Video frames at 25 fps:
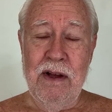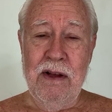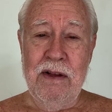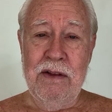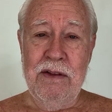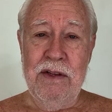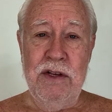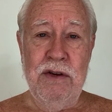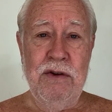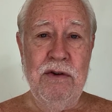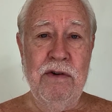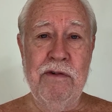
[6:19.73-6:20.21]

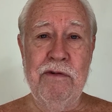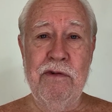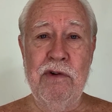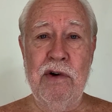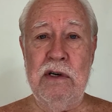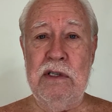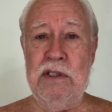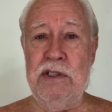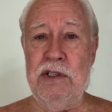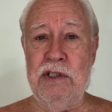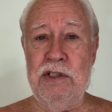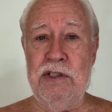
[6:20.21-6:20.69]
The
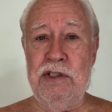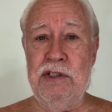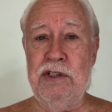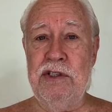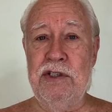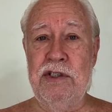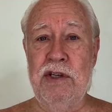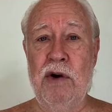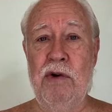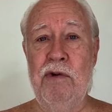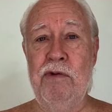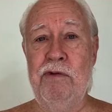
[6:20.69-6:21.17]
universe is
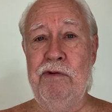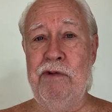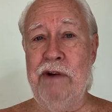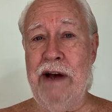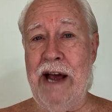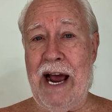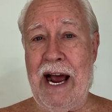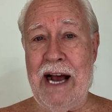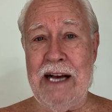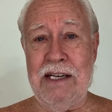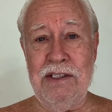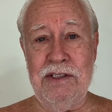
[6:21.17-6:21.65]
so
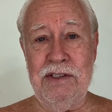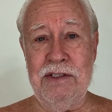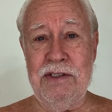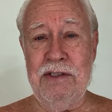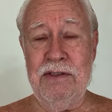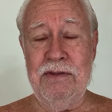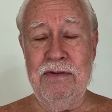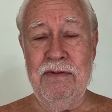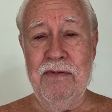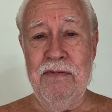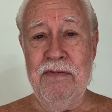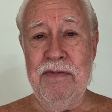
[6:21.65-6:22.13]
vast,
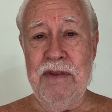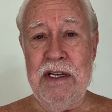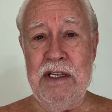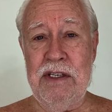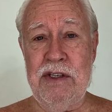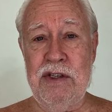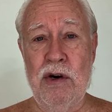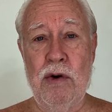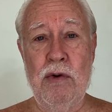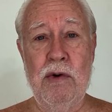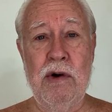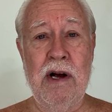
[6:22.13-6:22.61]

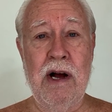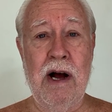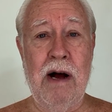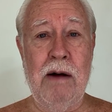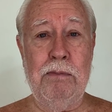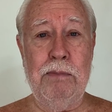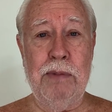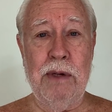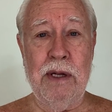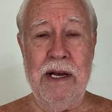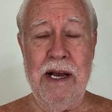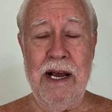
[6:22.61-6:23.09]
so
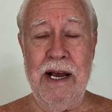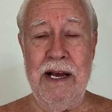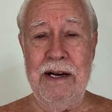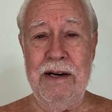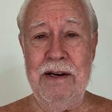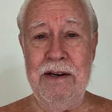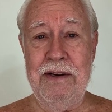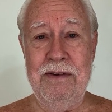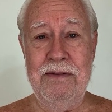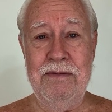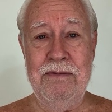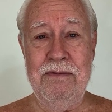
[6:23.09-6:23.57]

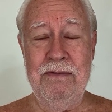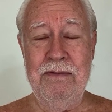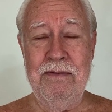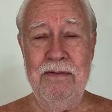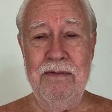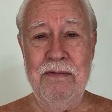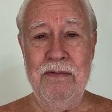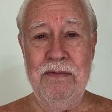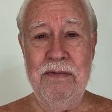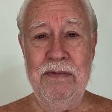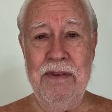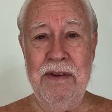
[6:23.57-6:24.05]
complicated.
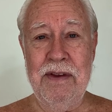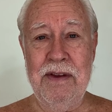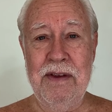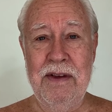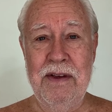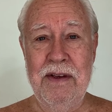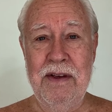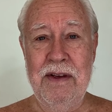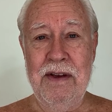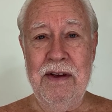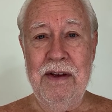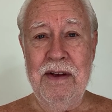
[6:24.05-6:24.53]

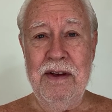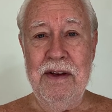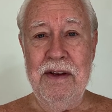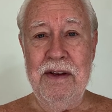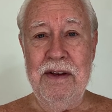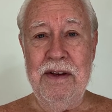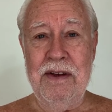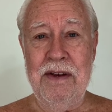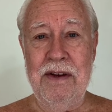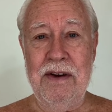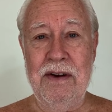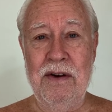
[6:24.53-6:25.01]

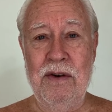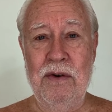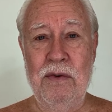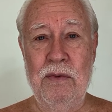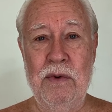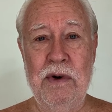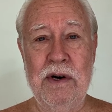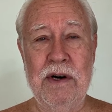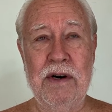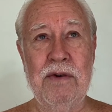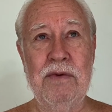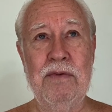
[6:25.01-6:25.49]
You know,
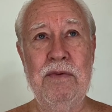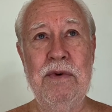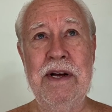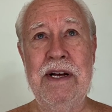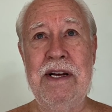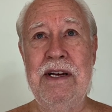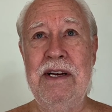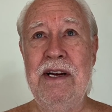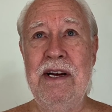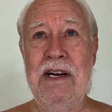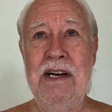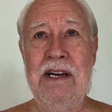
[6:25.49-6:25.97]
what are
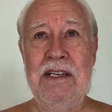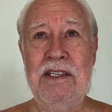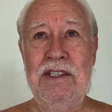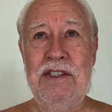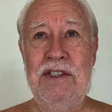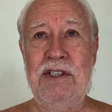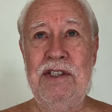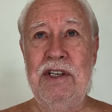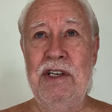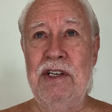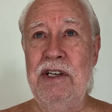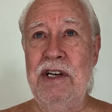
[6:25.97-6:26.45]
we,
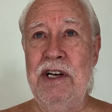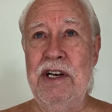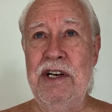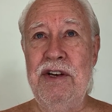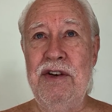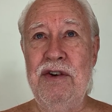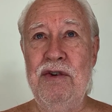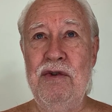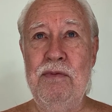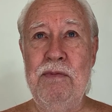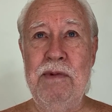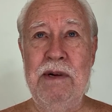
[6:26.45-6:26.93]
silly
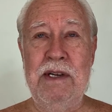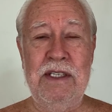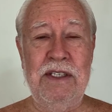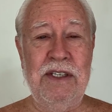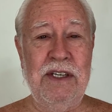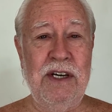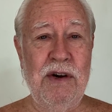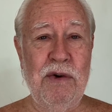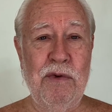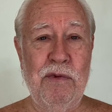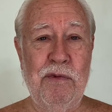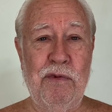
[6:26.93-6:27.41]
humans,
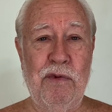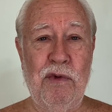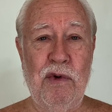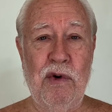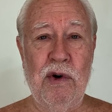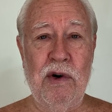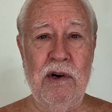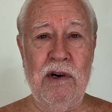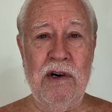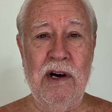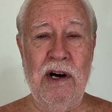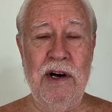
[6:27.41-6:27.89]
here
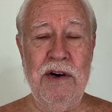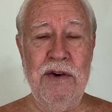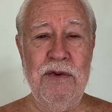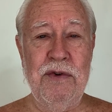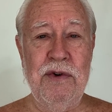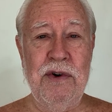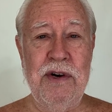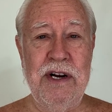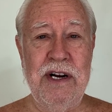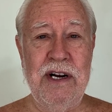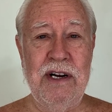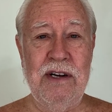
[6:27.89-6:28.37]
for a
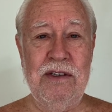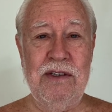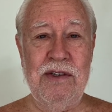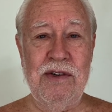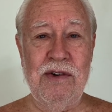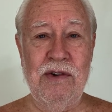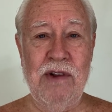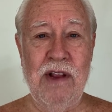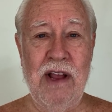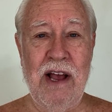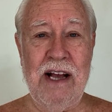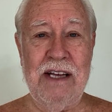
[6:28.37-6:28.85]
100 years
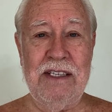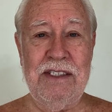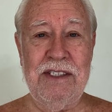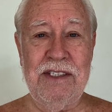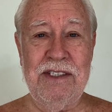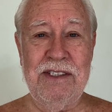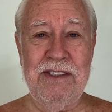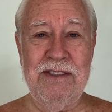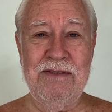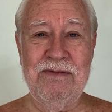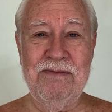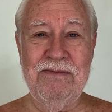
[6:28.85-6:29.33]
or
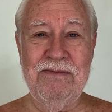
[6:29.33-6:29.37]
less?